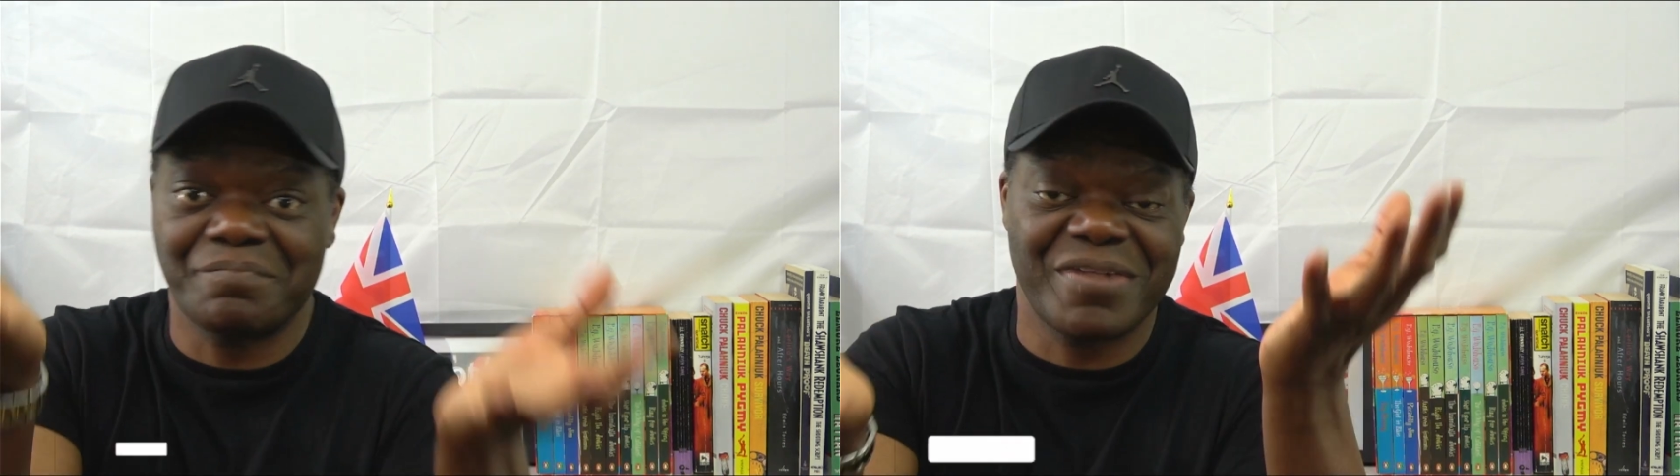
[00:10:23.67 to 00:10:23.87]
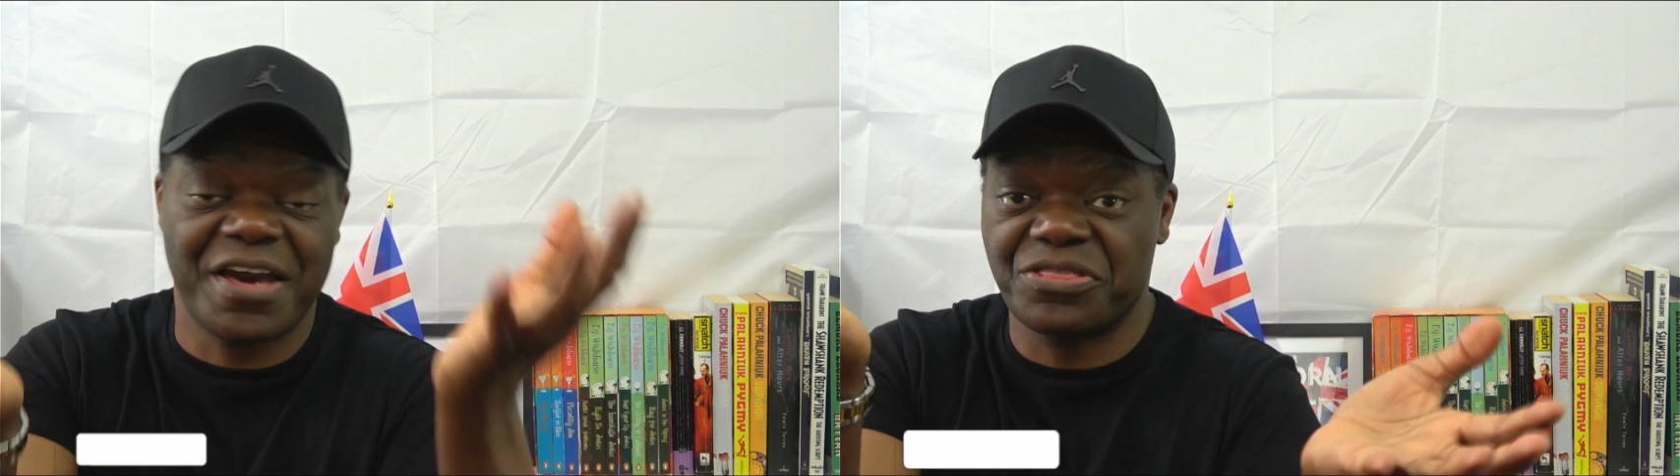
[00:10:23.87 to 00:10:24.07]

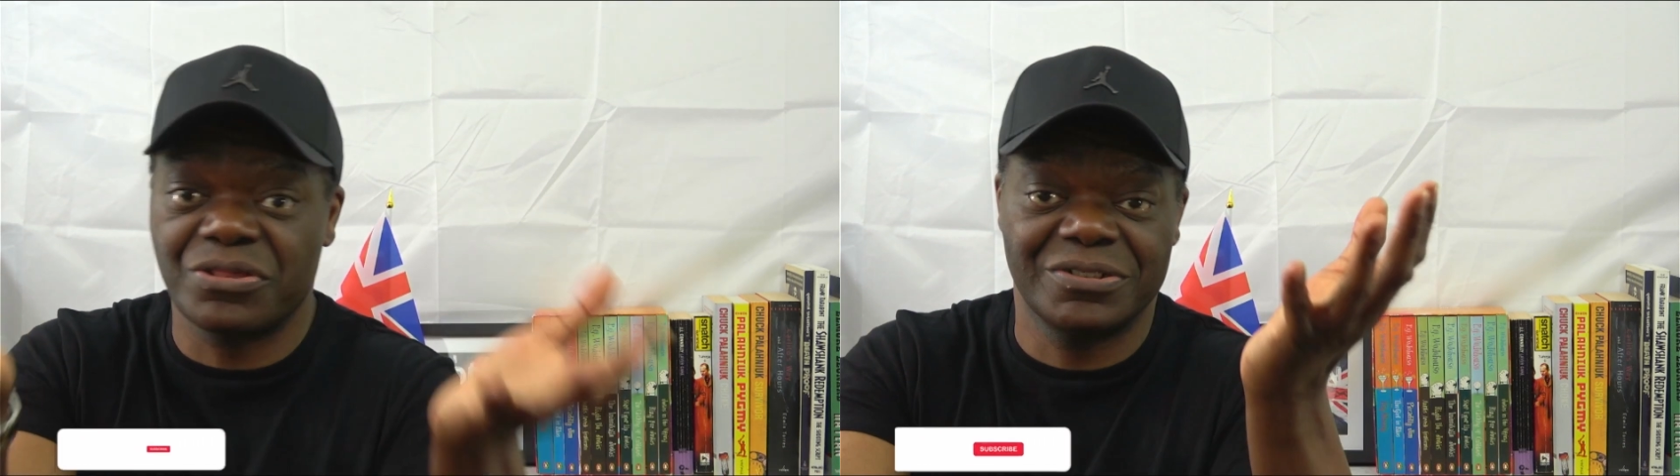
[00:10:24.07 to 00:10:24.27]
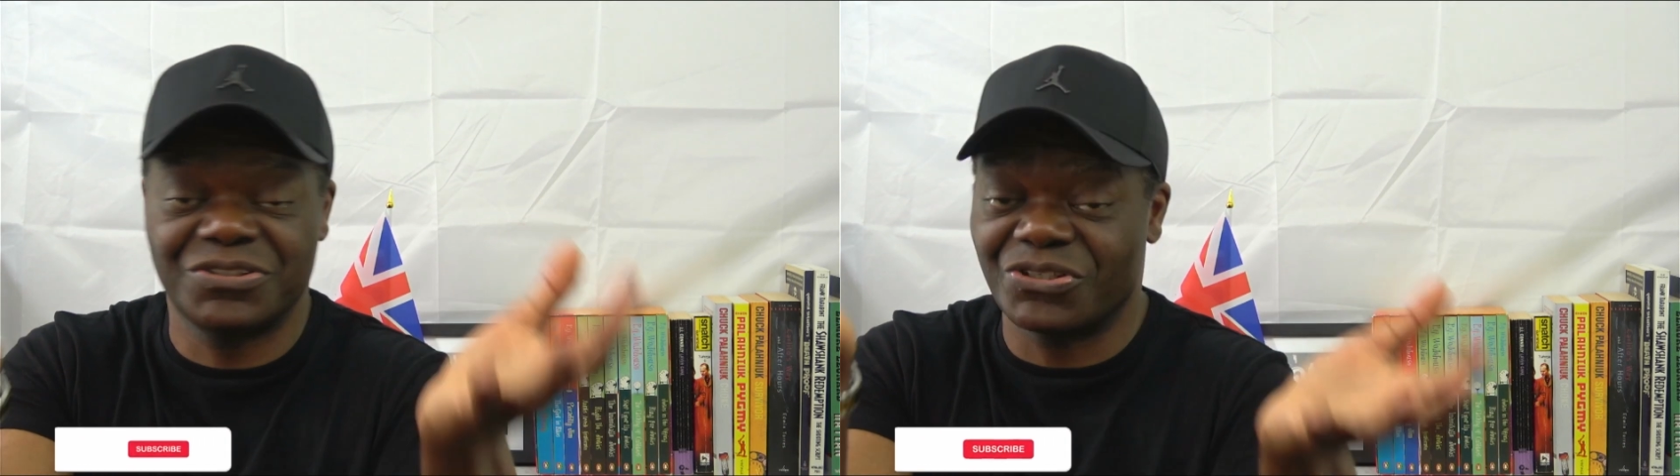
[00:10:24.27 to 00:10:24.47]
math
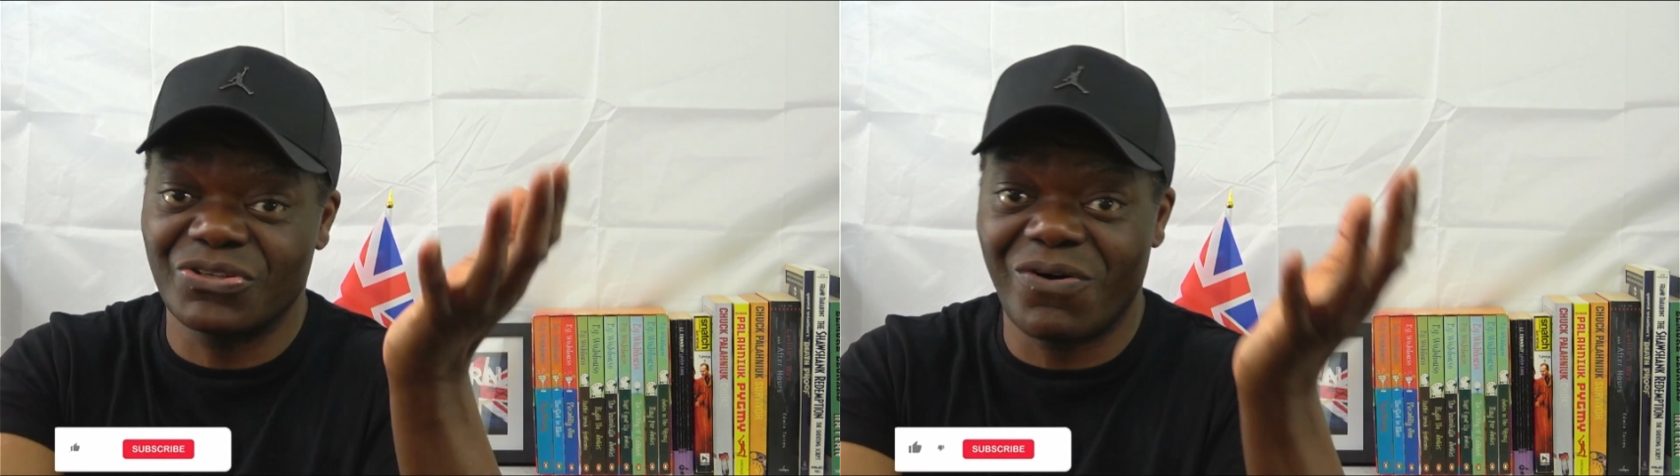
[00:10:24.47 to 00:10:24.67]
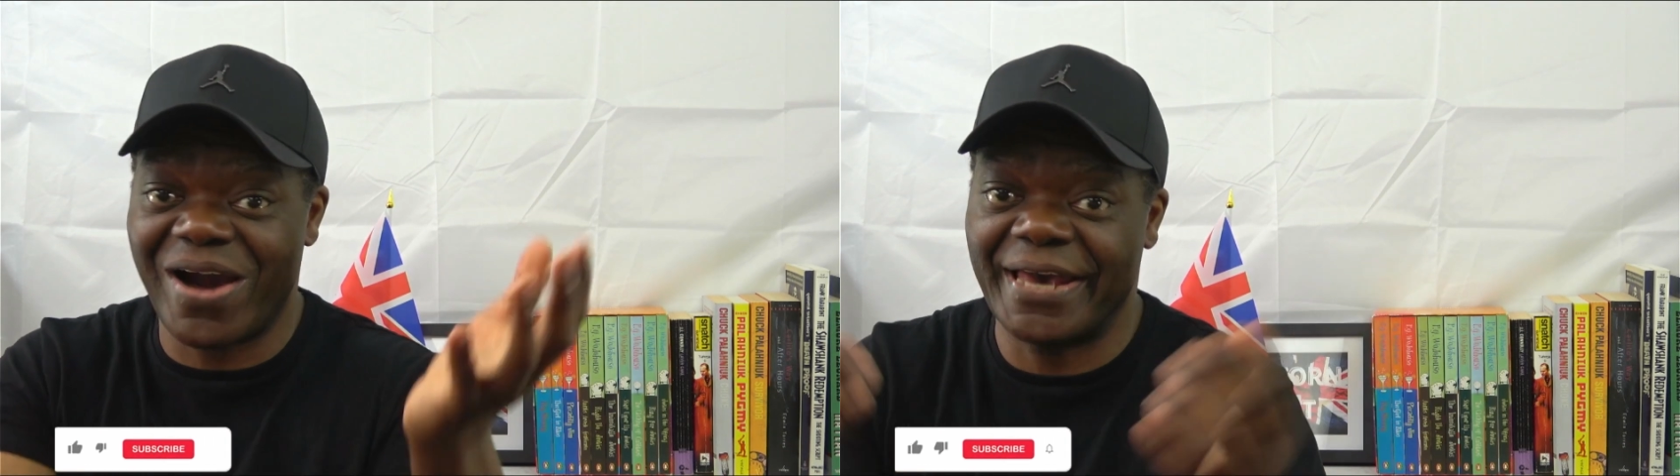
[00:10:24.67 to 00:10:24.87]
does
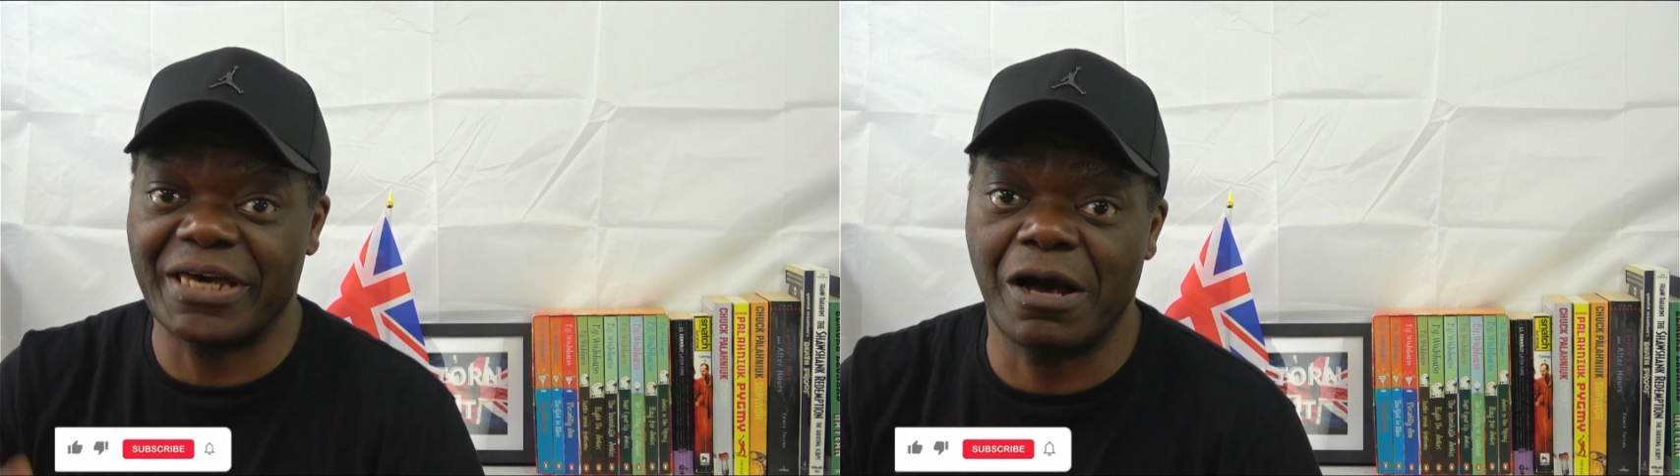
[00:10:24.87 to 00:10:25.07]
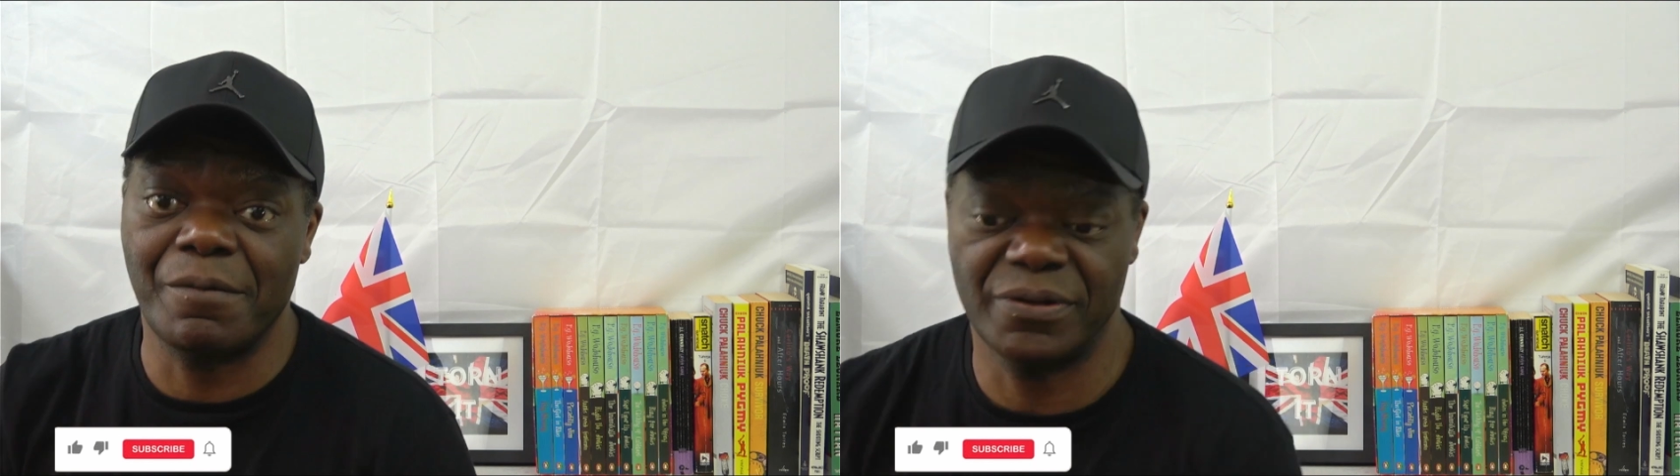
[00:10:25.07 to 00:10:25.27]
not add
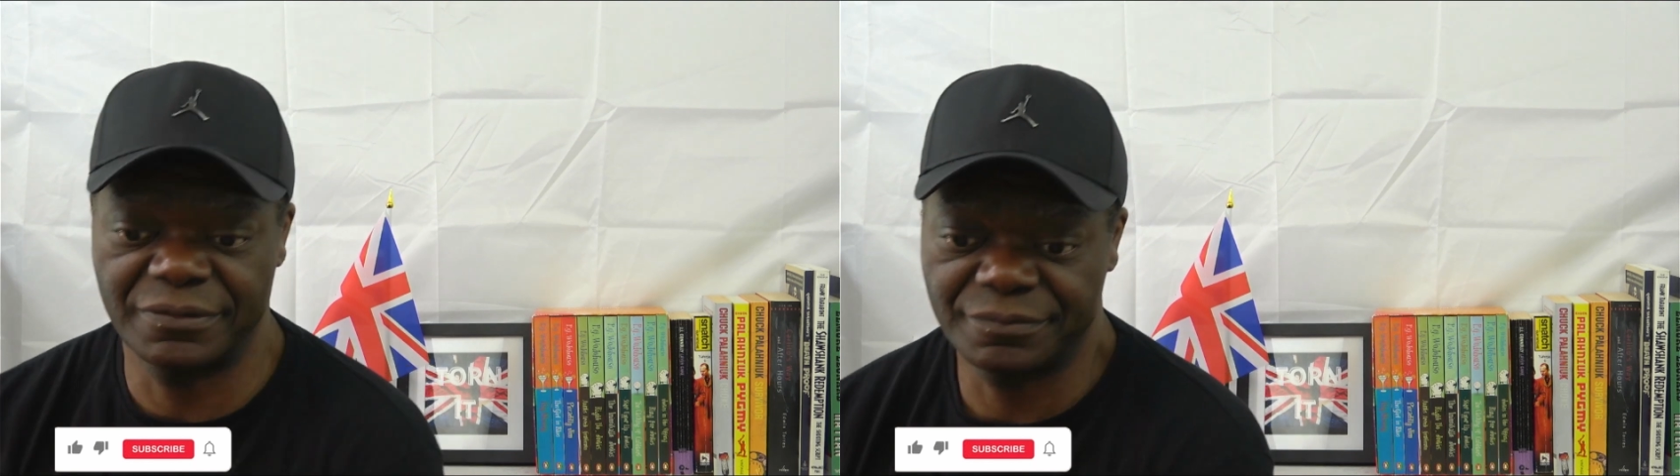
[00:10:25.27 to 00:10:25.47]
up.